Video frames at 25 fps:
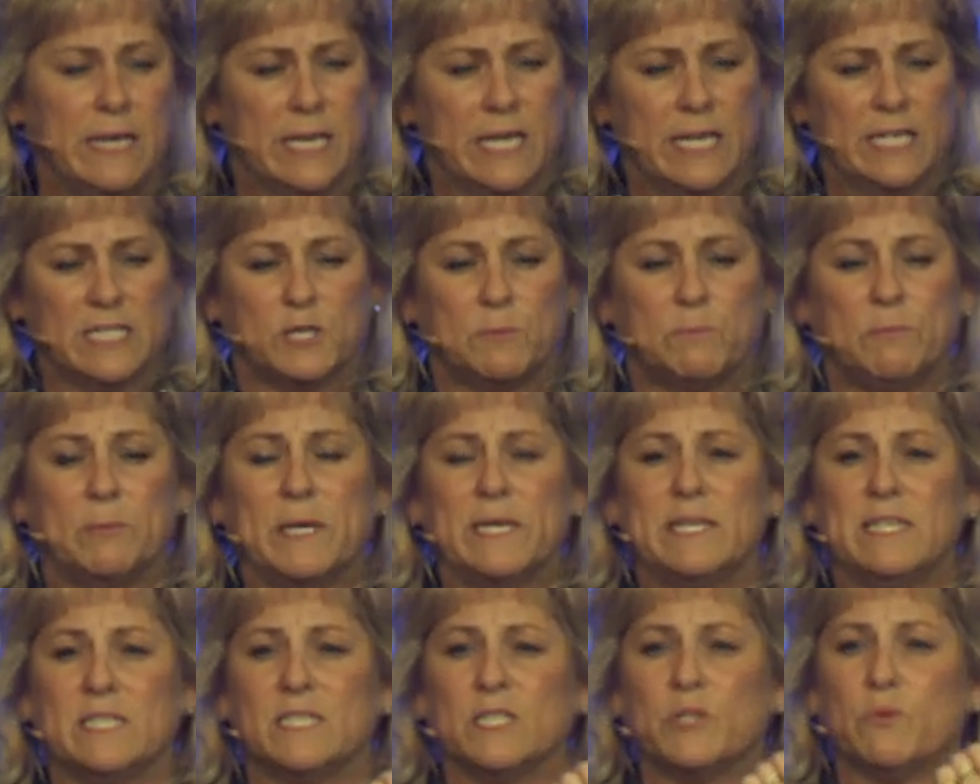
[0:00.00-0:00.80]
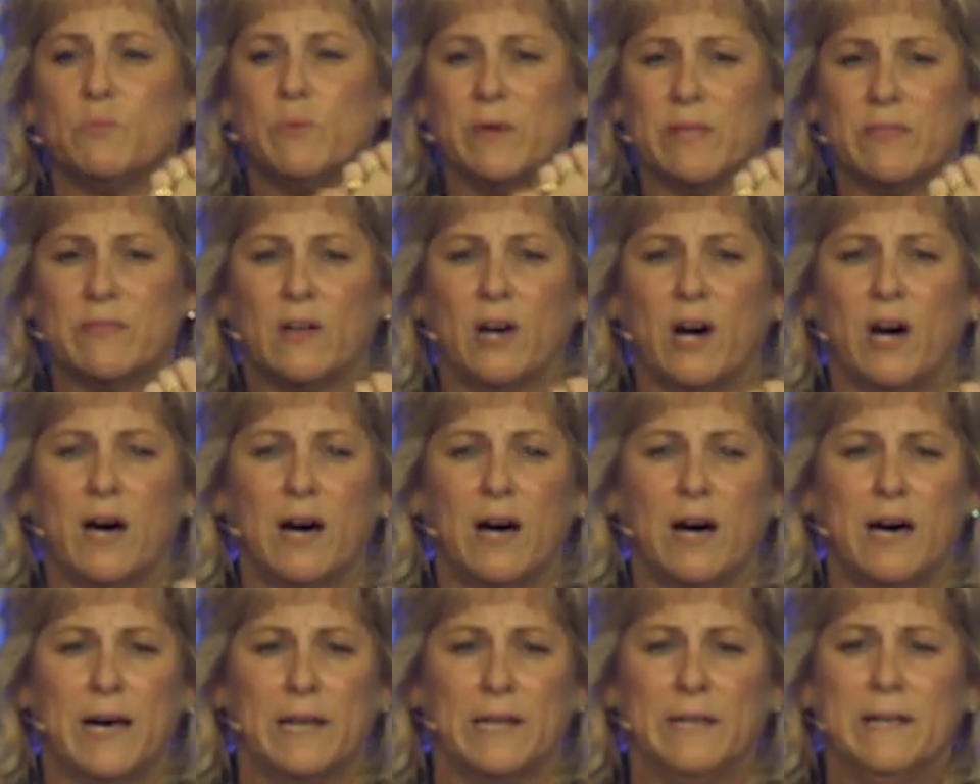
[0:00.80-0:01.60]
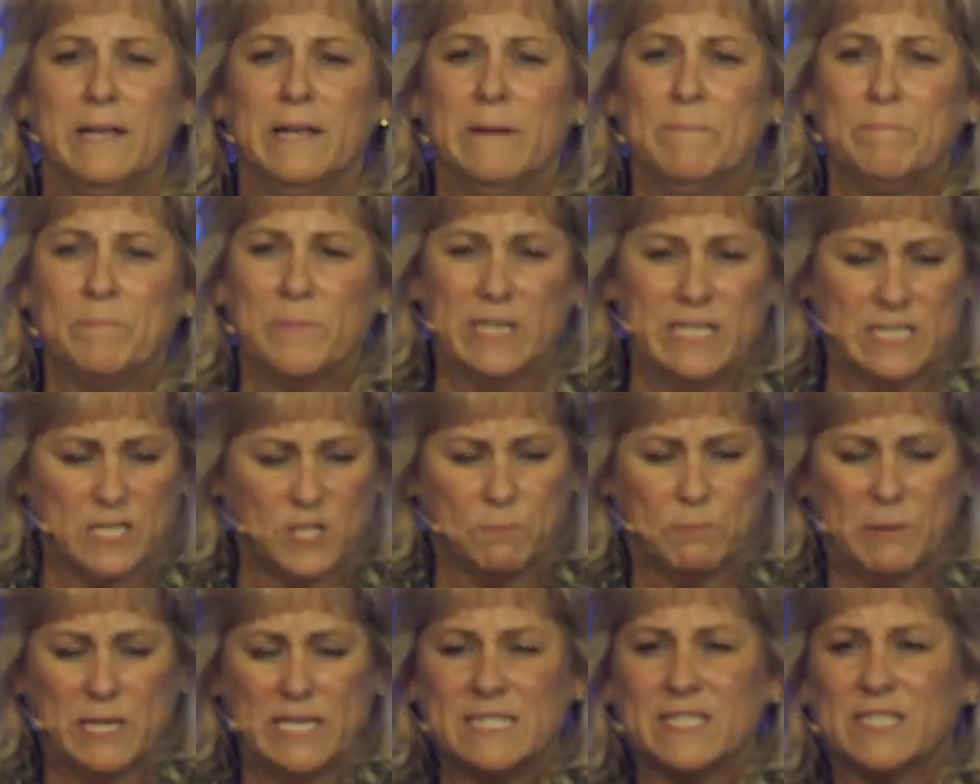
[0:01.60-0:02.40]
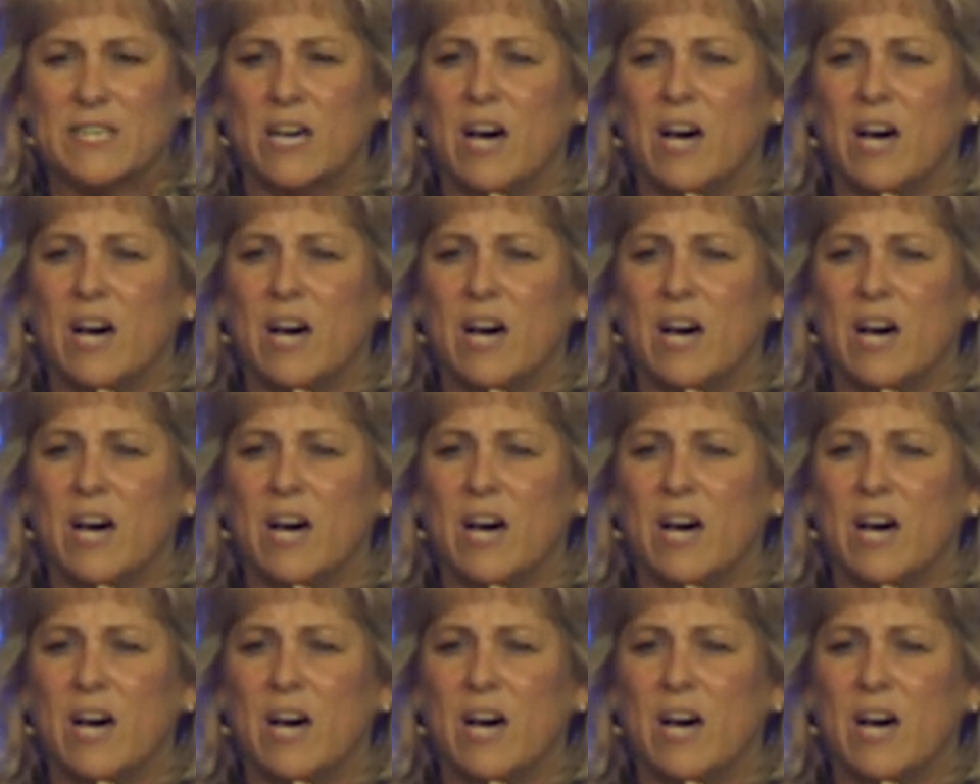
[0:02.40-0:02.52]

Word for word: It's peace with God, it's peace